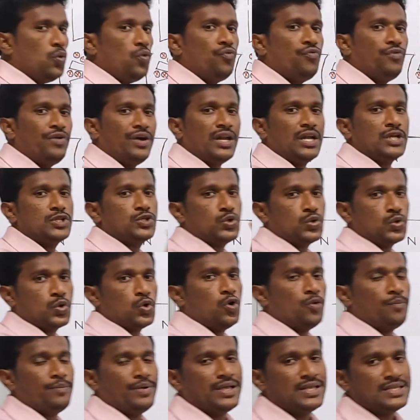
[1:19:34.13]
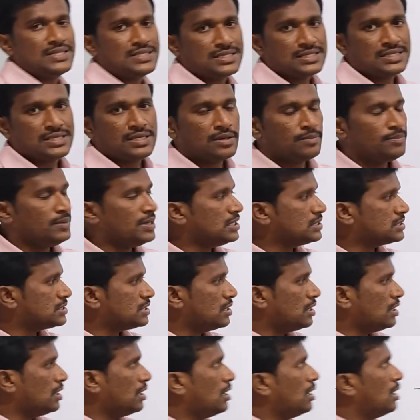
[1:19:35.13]
to where I should go means
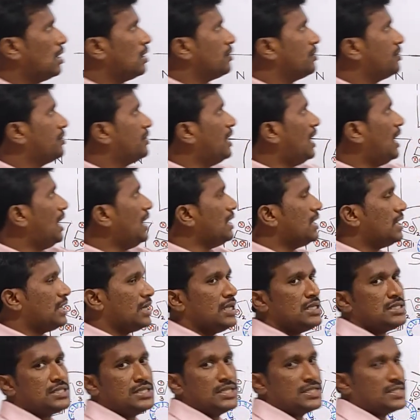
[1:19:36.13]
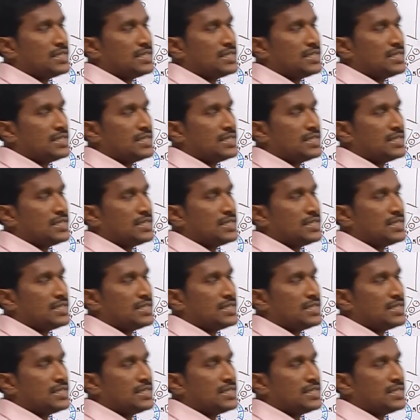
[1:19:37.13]
that is